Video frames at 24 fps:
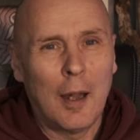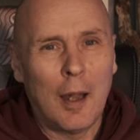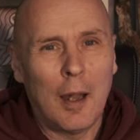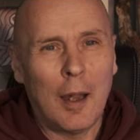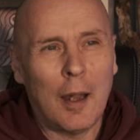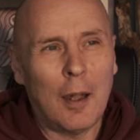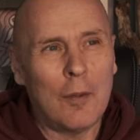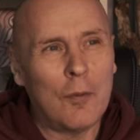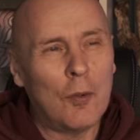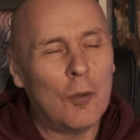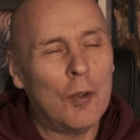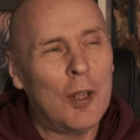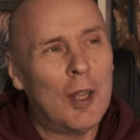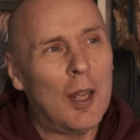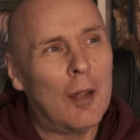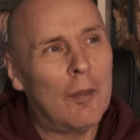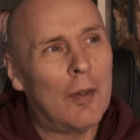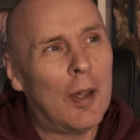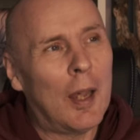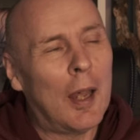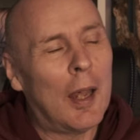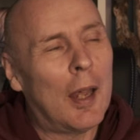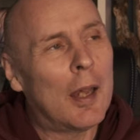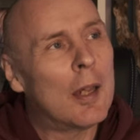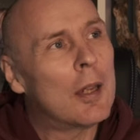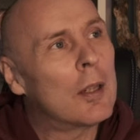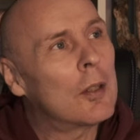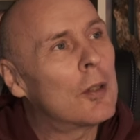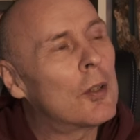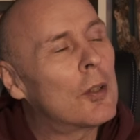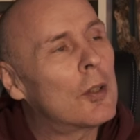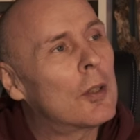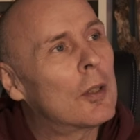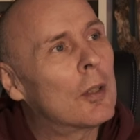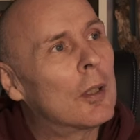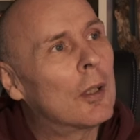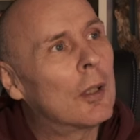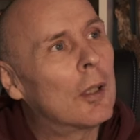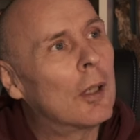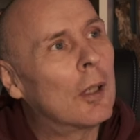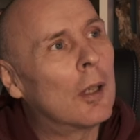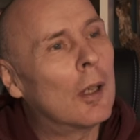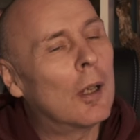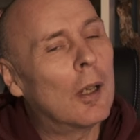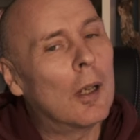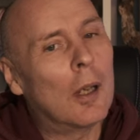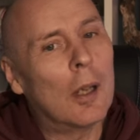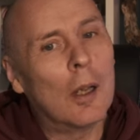I've only ever had
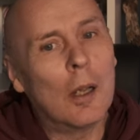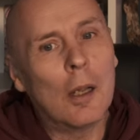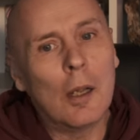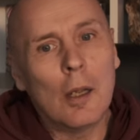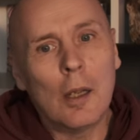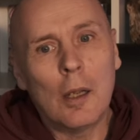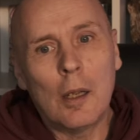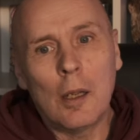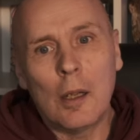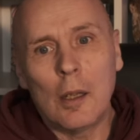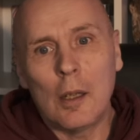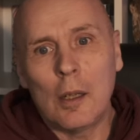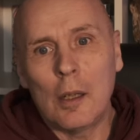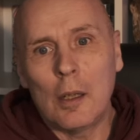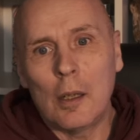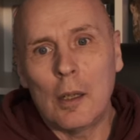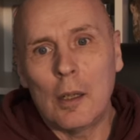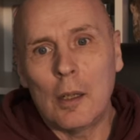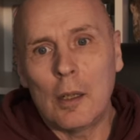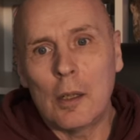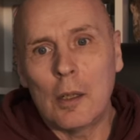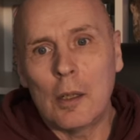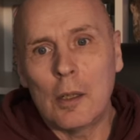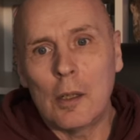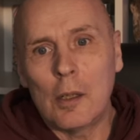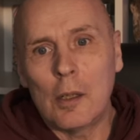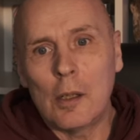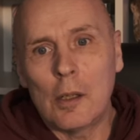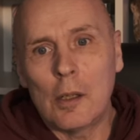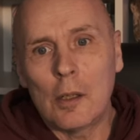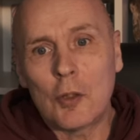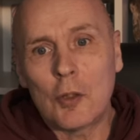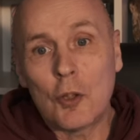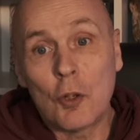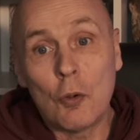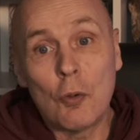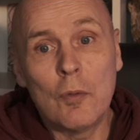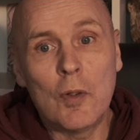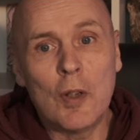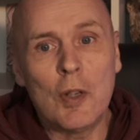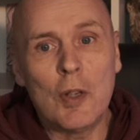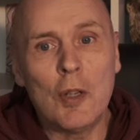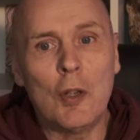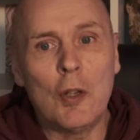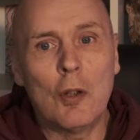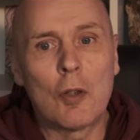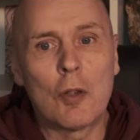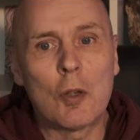two
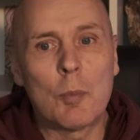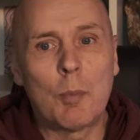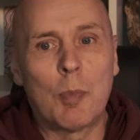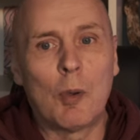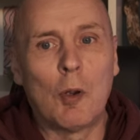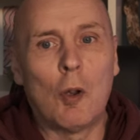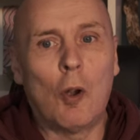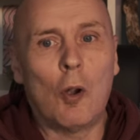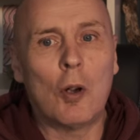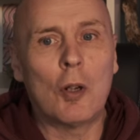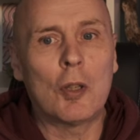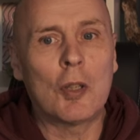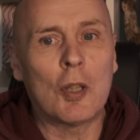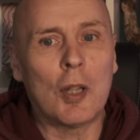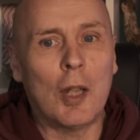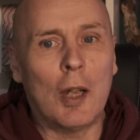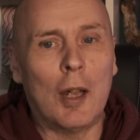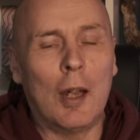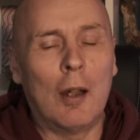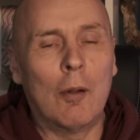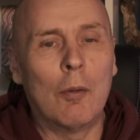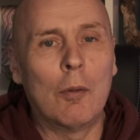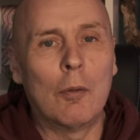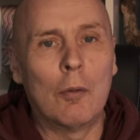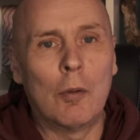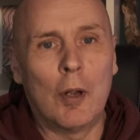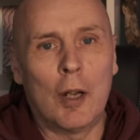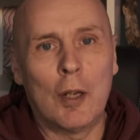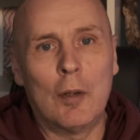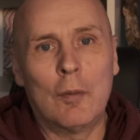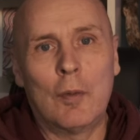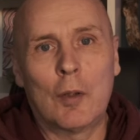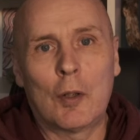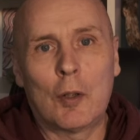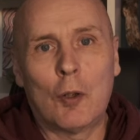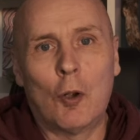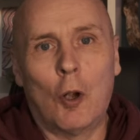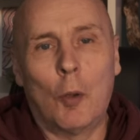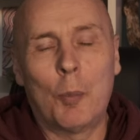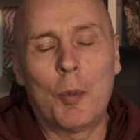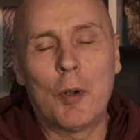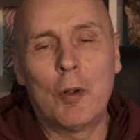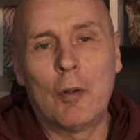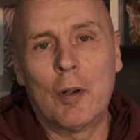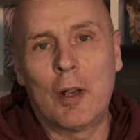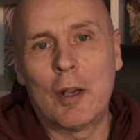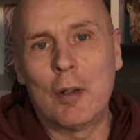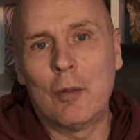videos blocked outright for
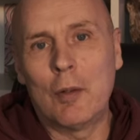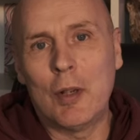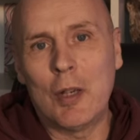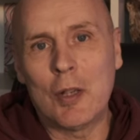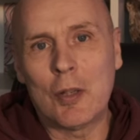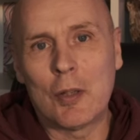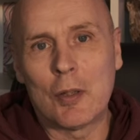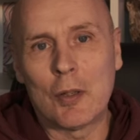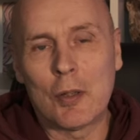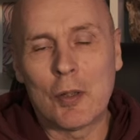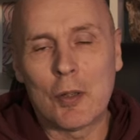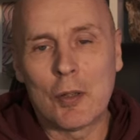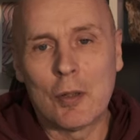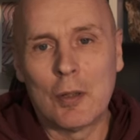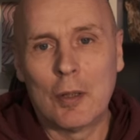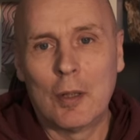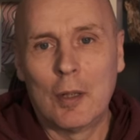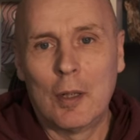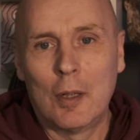copyright reasons.